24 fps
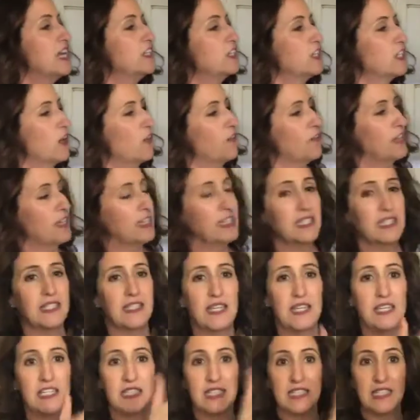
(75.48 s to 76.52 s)
So this
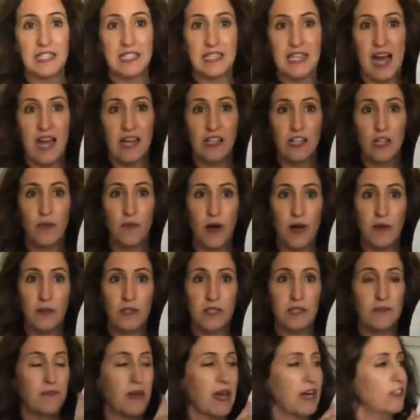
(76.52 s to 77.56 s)
is exactly what
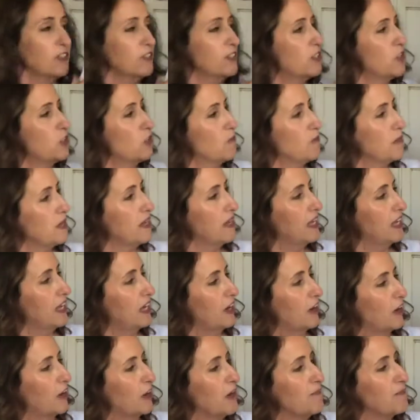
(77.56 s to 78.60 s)
was mailed to me
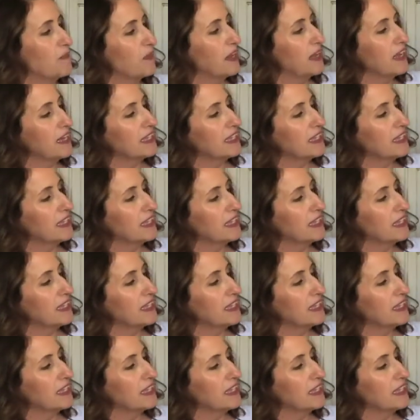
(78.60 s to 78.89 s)
here.